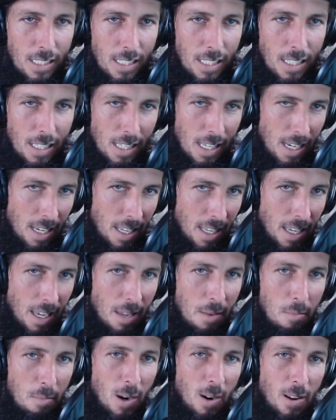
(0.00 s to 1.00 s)
Yeah,
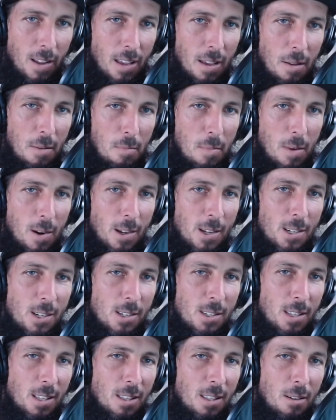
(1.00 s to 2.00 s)
and Mark,
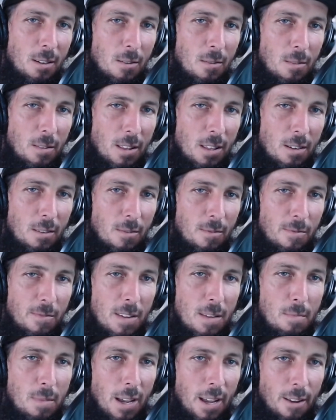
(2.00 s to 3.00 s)
just a little
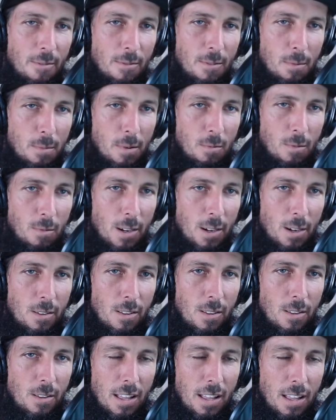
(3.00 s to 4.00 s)
feedback from a
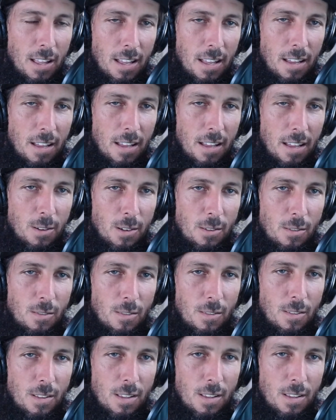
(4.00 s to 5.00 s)

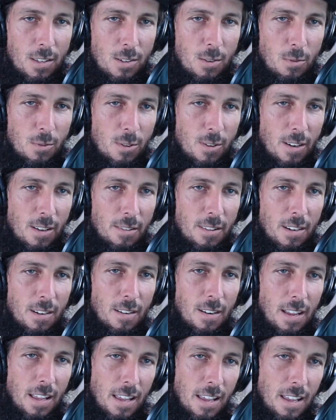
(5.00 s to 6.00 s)
real soldier out
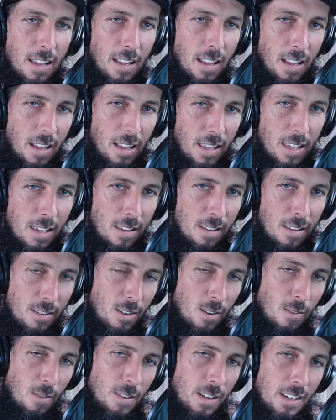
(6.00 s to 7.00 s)
there. He
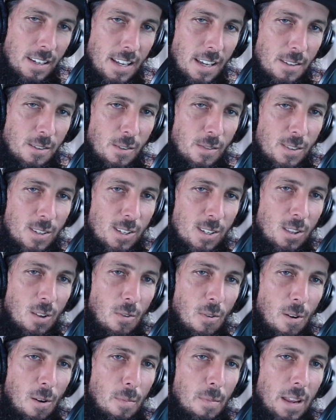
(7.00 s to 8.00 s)
served in Desert
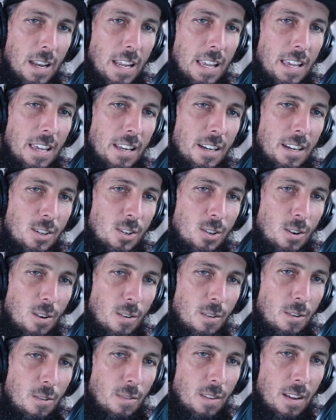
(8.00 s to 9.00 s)
Storm, and he can assure
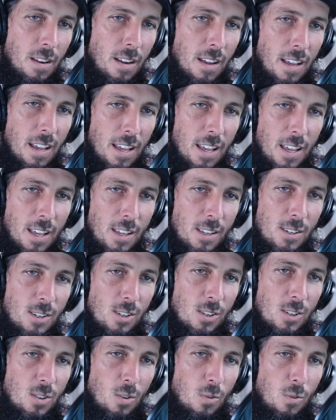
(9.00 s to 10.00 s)
you that his
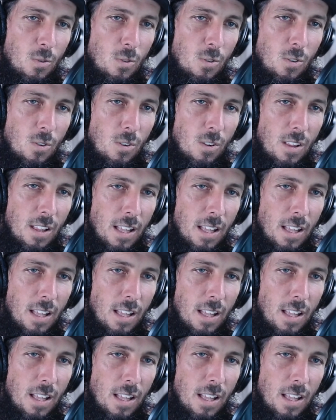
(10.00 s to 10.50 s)
soul